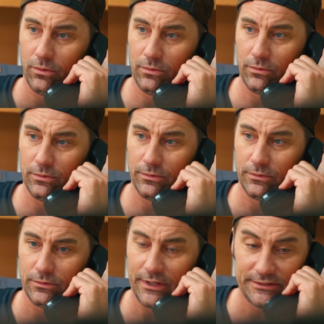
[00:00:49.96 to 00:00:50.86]
and then who
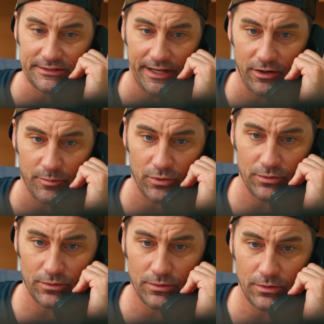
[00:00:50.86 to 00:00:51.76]
he thought was the
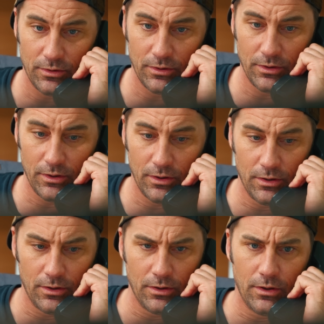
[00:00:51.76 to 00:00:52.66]
previous owner
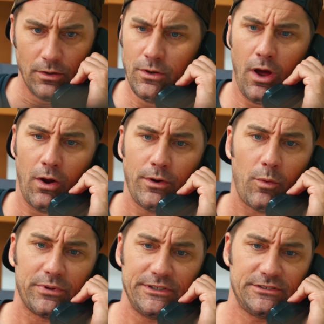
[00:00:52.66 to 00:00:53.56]
suddenly
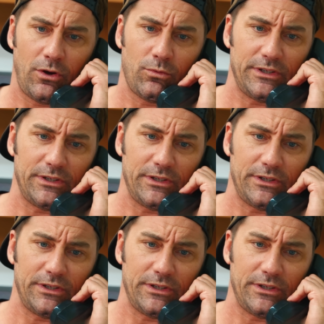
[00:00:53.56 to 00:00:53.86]
disappeared to another